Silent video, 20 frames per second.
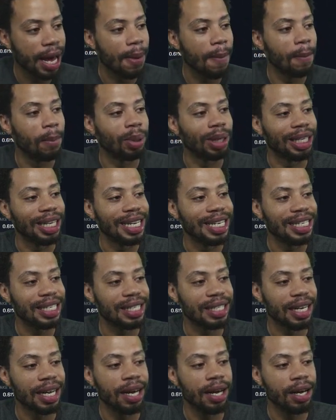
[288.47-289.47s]

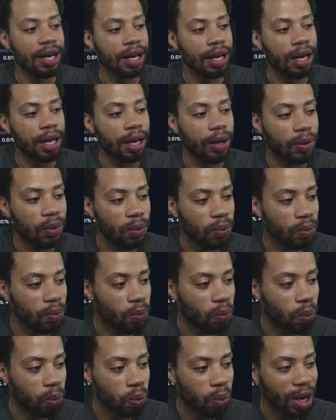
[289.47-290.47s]
plus
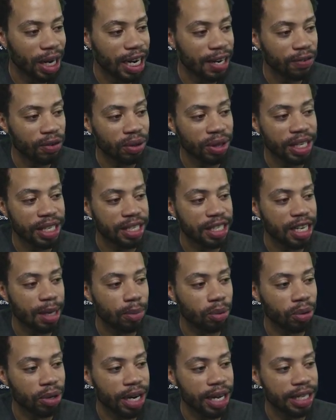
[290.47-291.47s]
whatever this
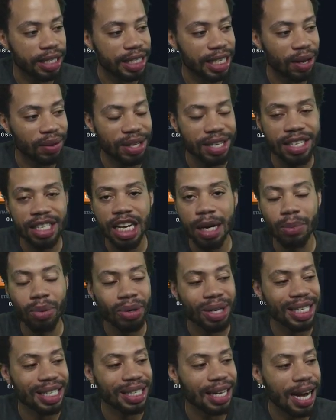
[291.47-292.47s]
number is. Now this
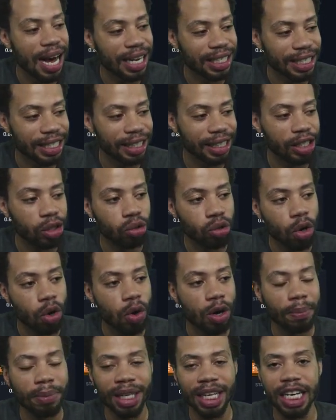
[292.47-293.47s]
number is constantly
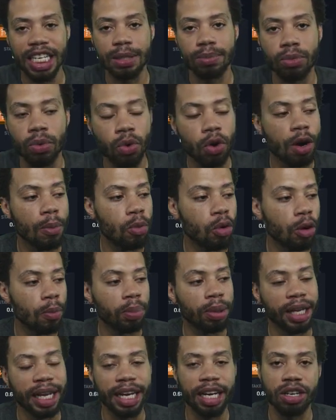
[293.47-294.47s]
growing because more and more
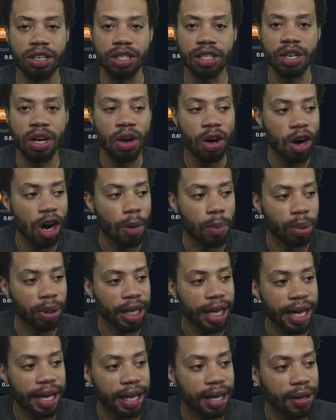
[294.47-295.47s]
players are
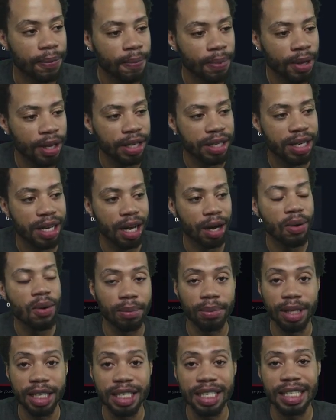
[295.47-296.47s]
playing. Now
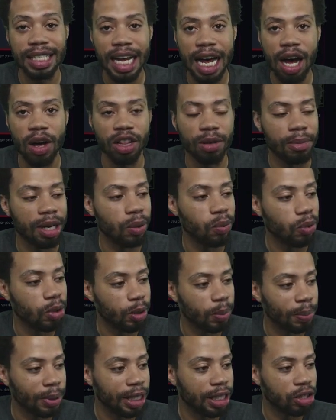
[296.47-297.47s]
this is how the money will
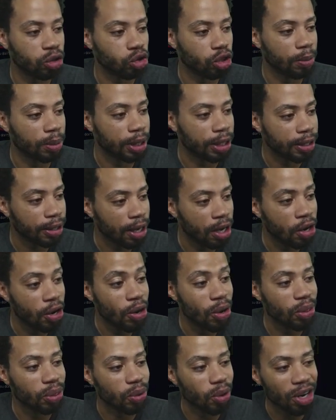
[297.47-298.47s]
be distributed.
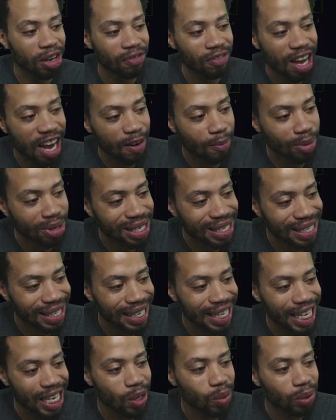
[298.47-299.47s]
35%
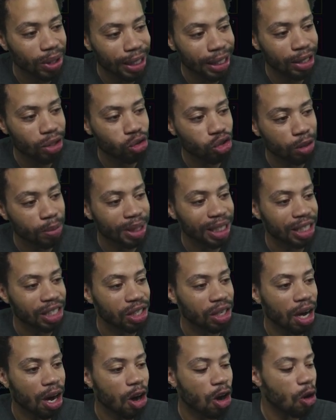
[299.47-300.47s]
equally distributed
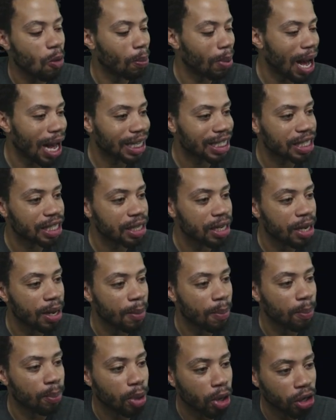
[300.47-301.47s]
to all box
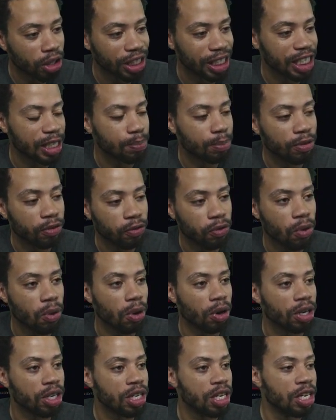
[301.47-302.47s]
purchased
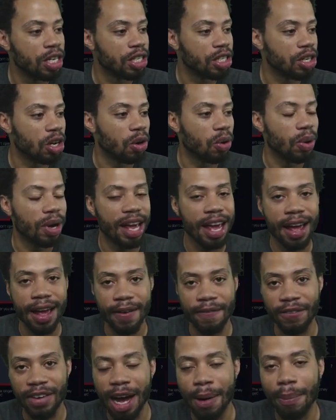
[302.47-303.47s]
before. So
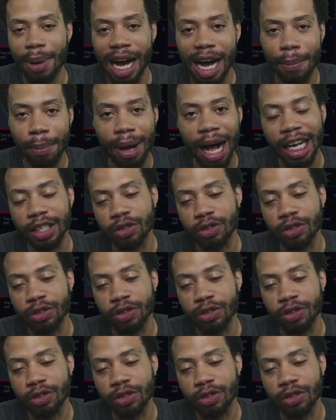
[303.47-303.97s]
if I buy a box